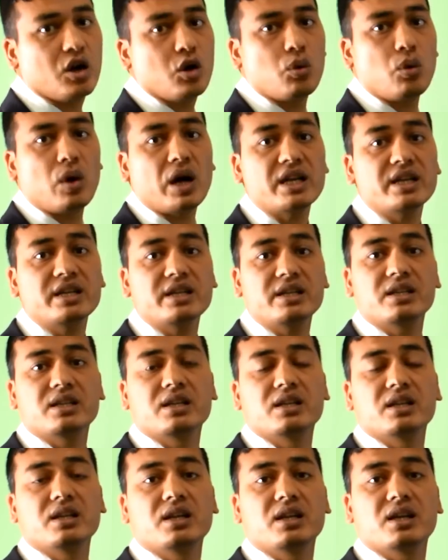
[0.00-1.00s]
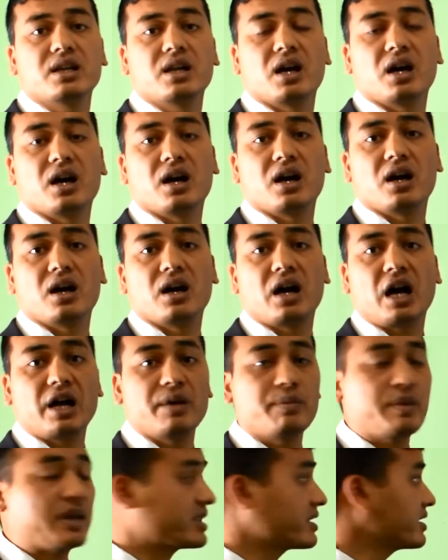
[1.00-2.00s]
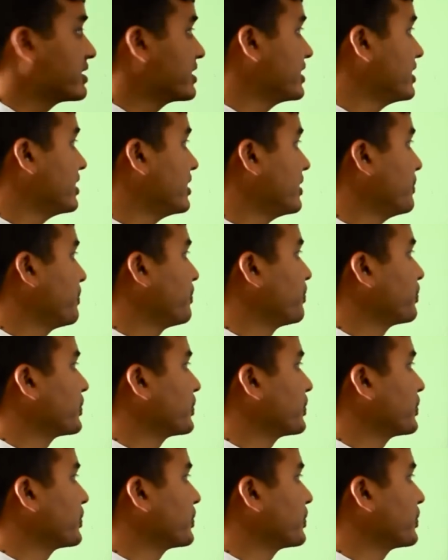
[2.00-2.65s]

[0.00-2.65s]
Why I mention here?